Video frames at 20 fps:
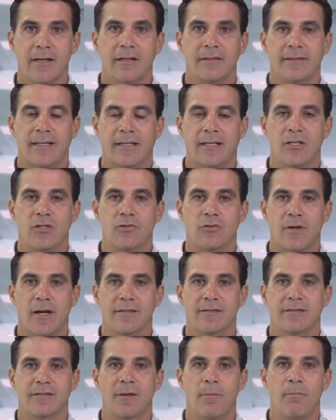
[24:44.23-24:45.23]
that
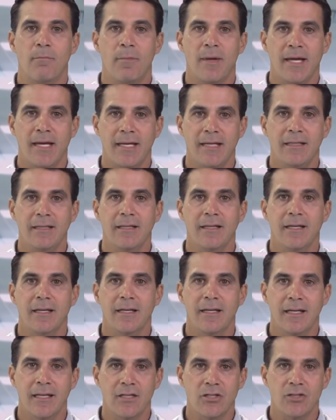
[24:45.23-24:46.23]
addressed the main
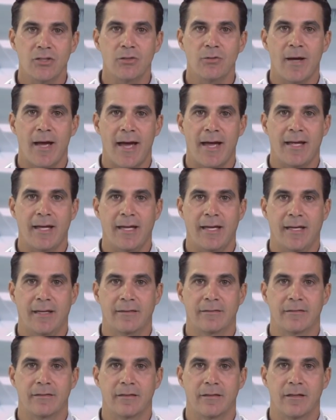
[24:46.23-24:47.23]
issue at
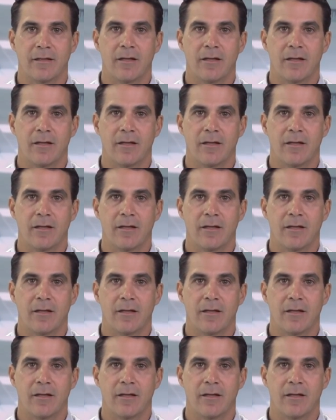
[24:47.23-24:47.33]
hand.